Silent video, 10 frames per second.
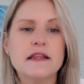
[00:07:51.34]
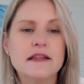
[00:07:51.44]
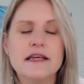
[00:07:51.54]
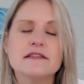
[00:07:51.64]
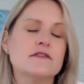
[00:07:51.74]

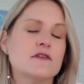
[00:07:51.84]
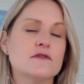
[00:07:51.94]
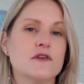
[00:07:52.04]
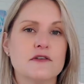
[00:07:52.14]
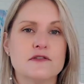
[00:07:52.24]
this is
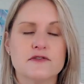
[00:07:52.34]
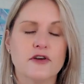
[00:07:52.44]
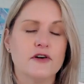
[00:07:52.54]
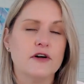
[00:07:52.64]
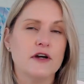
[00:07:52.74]
also
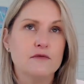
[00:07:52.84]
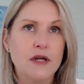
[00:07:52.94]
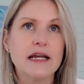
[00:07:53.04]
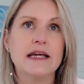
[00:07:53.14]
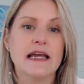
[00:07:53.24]
shown
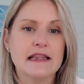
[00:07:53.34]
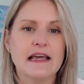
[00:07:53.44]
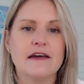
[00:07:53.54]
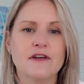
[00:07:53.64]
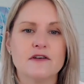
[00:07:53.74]
really in
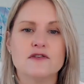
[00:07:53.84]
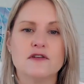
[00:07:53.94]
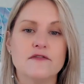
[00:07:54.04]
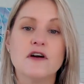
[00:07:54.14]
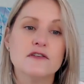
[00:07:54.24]
the
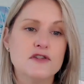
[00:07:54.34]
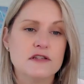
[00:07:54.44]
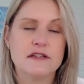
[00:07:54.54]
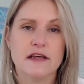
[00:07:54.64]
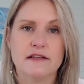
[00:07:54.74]
evolution of
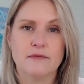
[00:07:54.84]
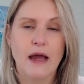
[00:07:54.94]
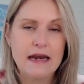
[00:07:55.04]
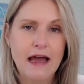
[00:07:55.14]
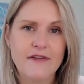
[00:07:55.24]
consciousness,
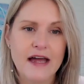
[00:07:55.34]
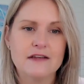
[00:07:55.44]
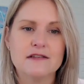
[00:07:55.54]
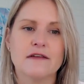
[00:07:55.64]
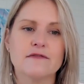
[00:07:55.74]
right? our
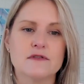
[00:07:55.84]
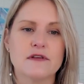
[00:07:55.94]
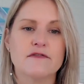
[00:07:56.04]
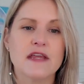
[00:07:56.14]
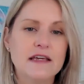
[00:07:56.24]
values levels
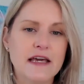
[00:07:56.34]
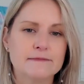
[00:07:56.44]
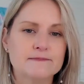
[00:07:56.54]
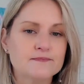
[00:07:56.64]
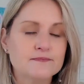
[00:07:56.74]
of thinking
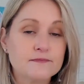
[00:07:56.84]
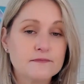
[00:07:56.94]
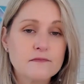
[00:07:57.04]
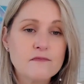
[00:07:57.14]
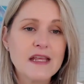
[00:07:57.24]

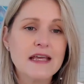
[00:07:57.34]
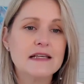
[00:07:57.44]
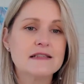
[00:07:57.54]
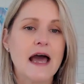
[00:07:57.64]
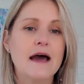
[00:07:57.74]

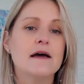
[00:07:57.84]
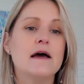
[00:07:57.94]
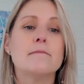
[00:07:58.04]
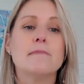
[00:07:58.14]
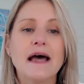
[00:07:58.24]
is that
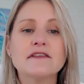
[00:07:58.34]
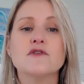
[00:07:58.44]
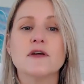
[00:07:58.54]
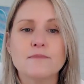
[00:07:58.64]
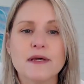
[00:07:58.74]

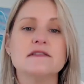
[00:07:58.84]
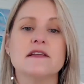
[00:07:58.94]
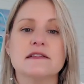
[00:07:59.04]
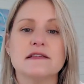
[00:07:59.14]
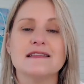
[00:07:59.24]
mastering
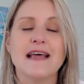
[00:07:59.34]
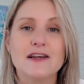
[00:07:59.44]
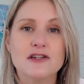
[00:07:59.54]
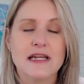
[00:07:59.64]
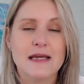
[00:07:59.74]
business is
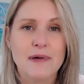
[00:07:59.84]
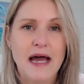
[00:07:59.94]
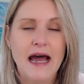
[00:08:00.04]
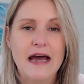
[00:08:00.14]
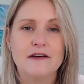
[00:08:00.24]
actually part